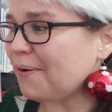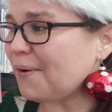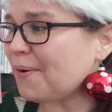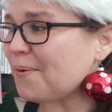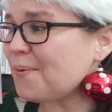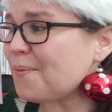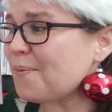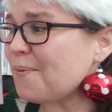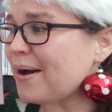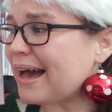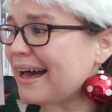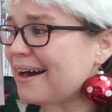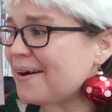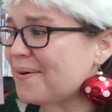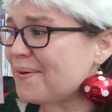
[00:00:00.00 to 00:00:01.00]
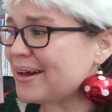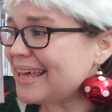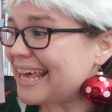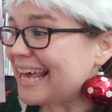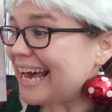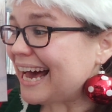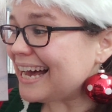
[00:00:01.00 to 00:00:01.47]
Oh, wow,
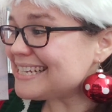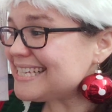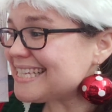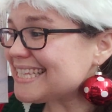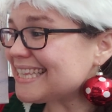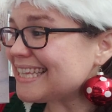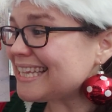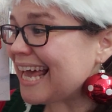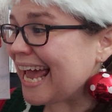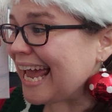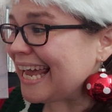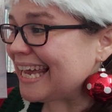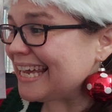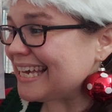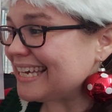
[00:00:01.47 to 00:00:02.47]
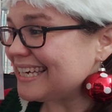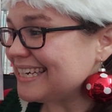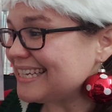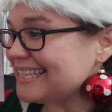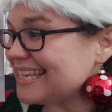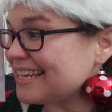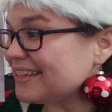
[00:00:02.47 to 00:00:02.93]
a sleigh,
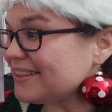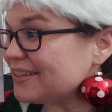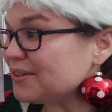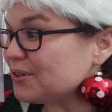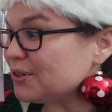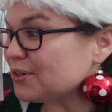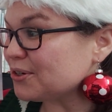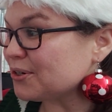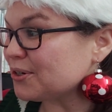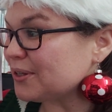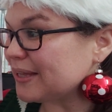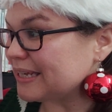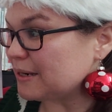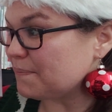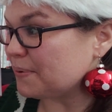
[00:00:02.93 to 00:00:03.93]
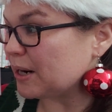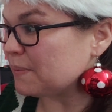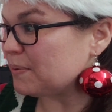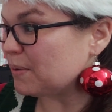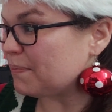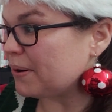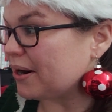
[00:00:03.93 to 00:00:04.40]
said a little girl in a
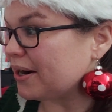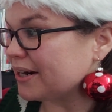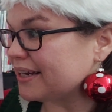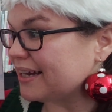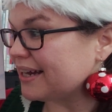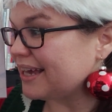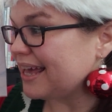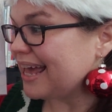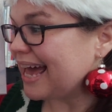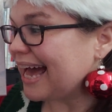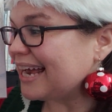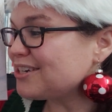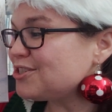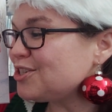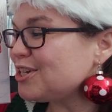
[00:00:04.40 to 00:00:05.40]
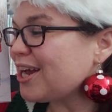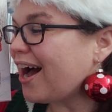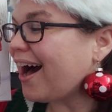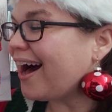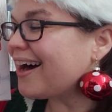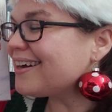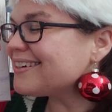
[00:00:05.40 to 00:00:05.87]
purple parka as she
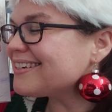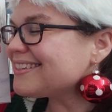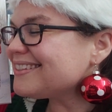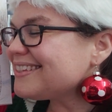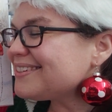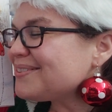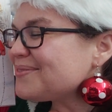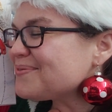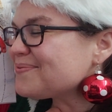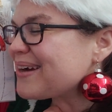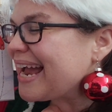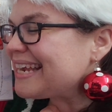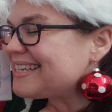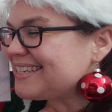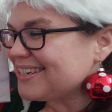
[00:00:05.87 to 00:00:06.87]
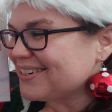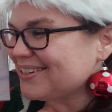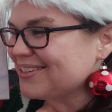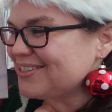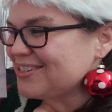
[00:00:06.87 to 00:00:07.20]
hugged Little Red to her